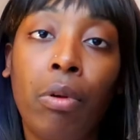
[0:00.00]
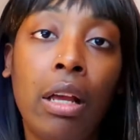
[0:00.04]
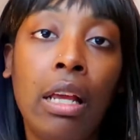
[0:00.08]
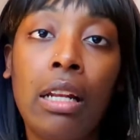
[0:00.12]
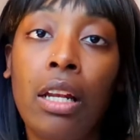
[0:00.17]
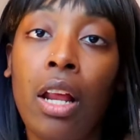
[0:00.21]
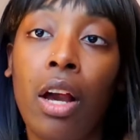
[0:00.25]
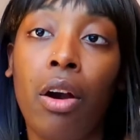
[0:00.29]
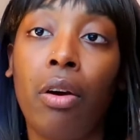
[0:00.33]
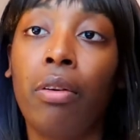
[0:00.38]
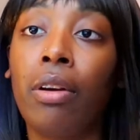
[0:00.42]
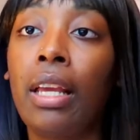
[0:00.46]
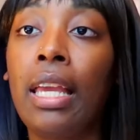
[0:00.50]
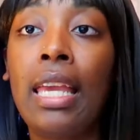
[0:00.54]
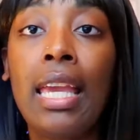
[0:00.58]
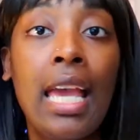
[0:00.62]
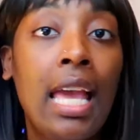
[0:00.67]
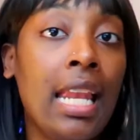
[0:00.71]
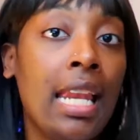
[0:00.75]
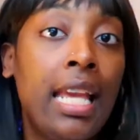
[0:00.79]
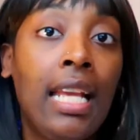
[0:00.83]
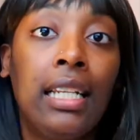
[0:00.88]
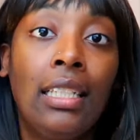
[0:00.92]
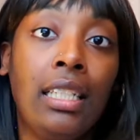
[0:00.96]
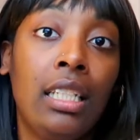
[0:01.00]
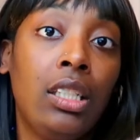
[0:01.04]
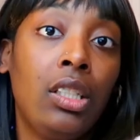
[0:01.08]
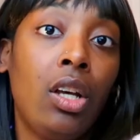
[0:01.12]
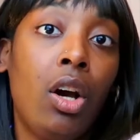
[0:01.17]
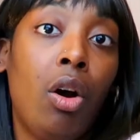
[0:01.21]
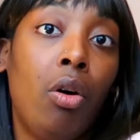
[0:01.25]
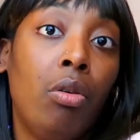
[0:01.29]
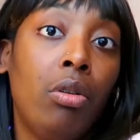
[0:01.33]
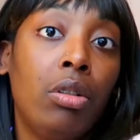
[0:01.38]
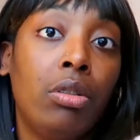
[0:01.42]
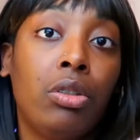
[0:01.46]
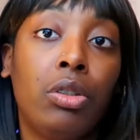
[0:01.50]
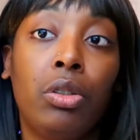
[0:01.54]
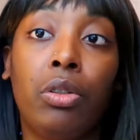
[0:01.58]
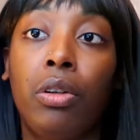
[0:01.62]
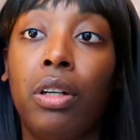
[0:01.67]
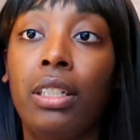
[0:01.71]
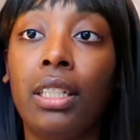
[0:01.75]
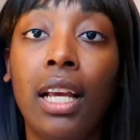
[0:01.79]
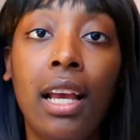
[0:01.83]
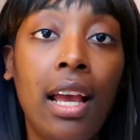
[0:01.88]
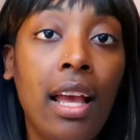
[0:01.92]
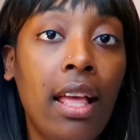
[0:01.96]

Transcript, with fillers: it, no, he needs his own insurance.